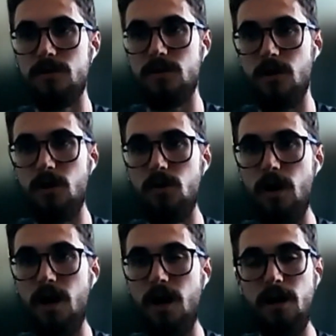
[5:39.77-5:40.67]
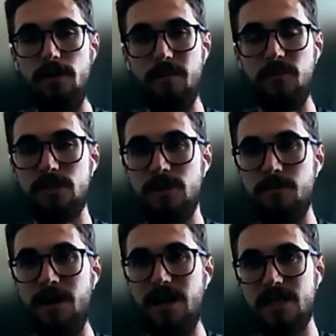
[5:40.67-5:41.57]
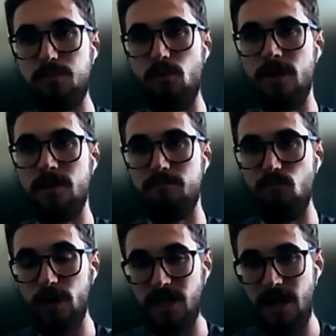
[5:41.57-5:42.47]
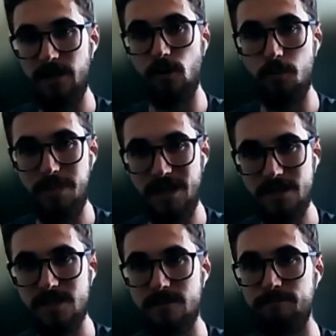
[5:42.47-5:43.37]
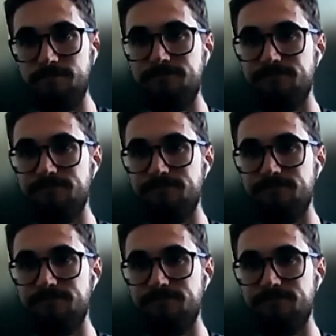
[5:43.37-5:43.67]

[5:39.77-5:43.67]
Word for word: So uh, that brings me to my next point working at your own pace.